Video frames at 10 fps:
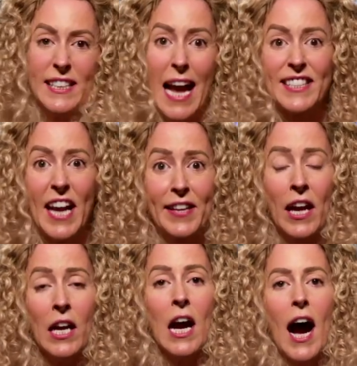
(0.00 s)
That's it.
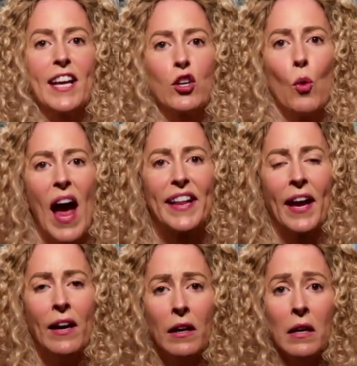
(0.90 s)
I quit.
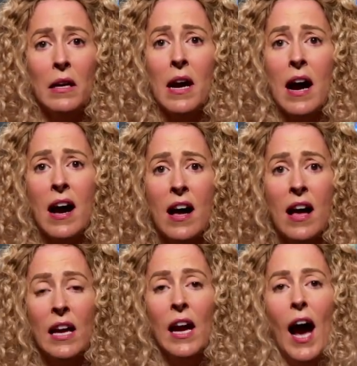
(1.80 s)

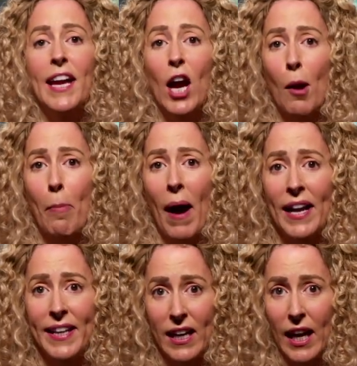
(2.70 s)
I hereby
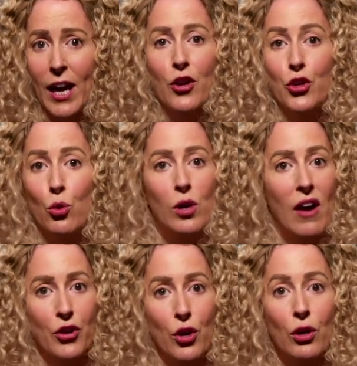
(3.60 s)
declare the new
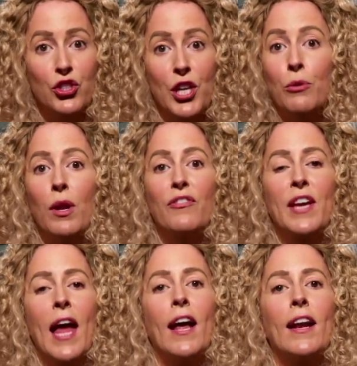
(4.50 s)
Governor General of
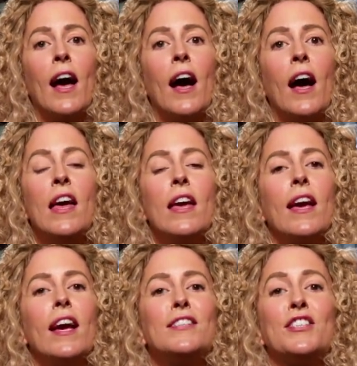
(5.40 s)
Canada is